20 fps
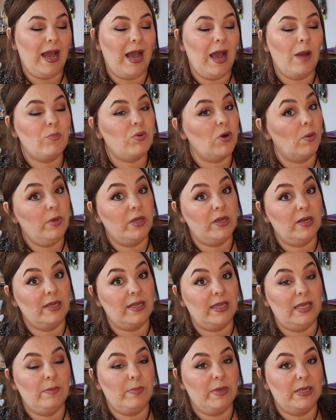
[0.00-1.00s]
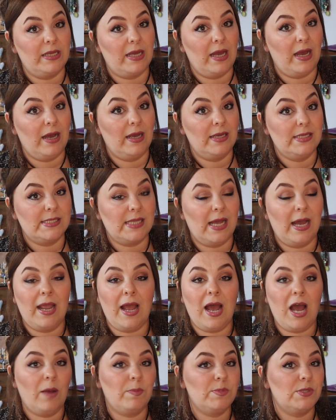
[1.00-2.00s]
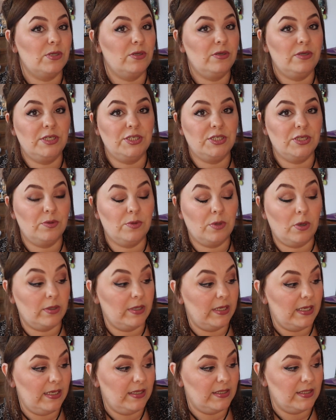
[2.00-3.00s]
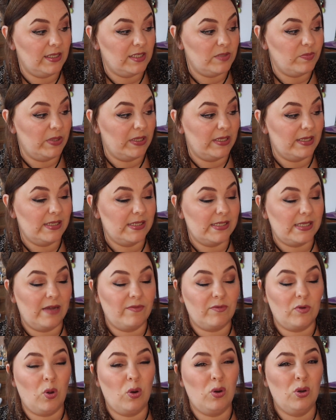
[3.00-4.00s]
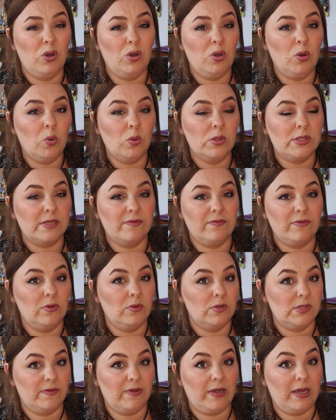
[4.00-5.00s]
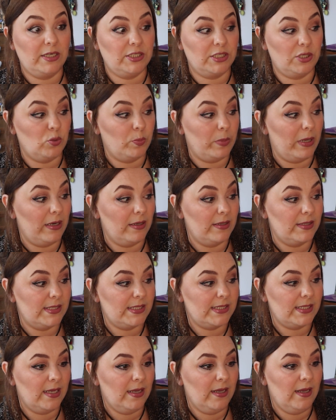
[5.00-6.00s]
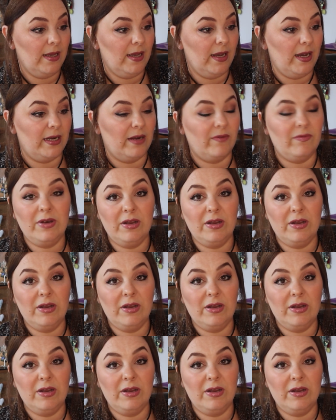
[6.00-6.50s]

I'm probably going to keep it, guys. I absolutely do not need it because I've got loads of eyeshadow palettes. And I've